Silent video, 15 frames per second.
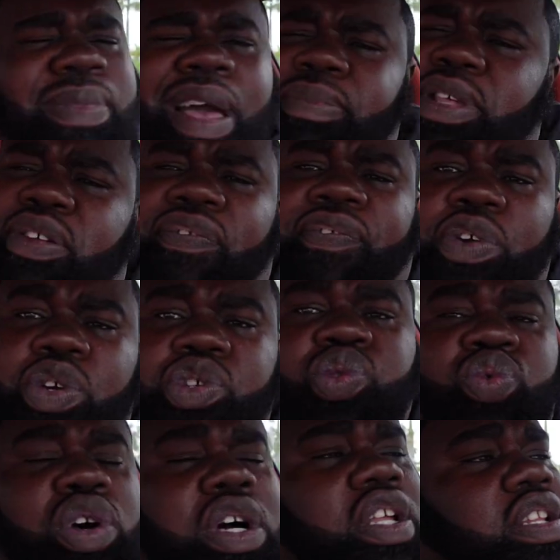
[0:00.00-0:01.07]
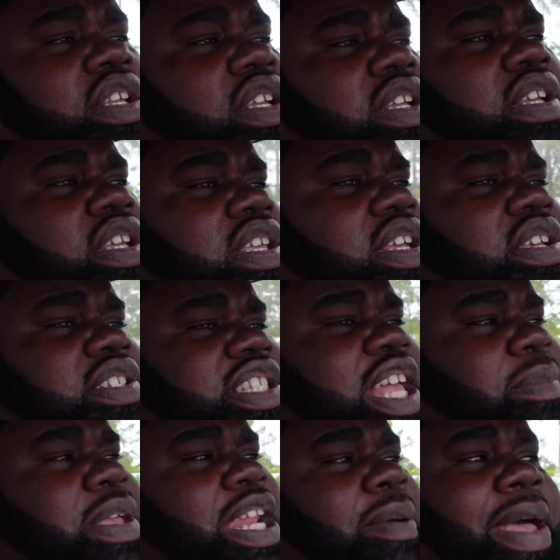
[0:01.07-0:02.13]
might be the first one. You
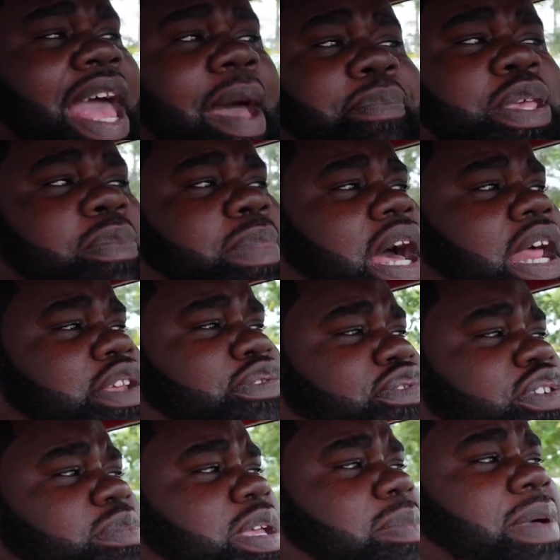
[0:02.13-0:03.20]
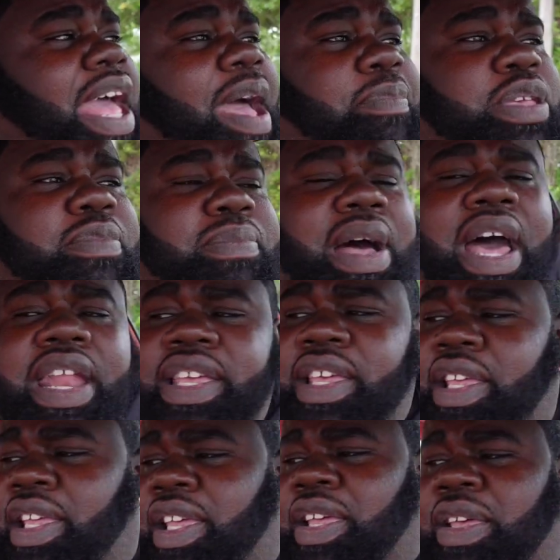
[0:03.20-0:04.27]
understand me? And I'm happy about it, you feel me? I'm happy about it.
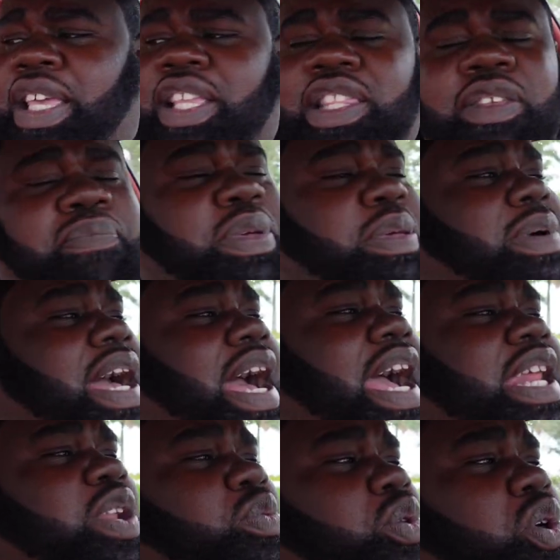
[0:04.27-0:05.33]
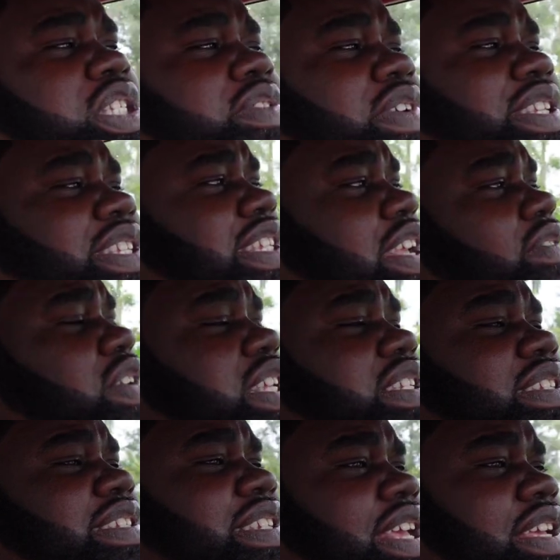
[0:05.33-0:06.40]
Get to be behind the wheels of a
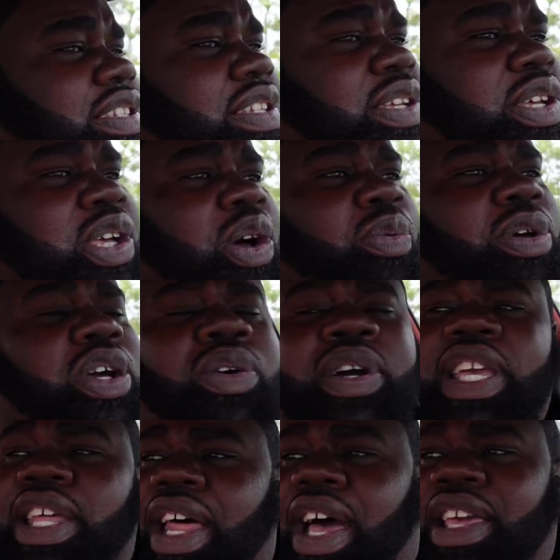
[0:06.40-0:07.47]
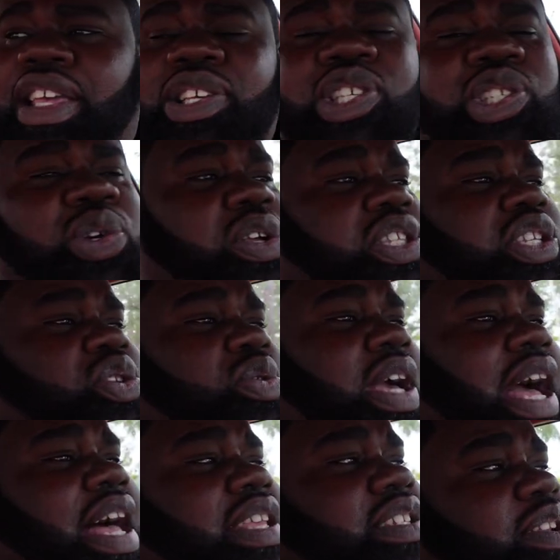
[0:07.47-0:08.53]
76. We gonna get out here and show it to you
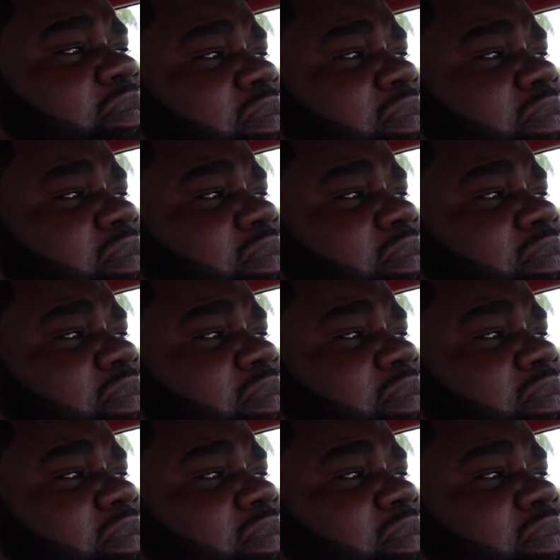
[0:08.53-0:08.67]
guys in a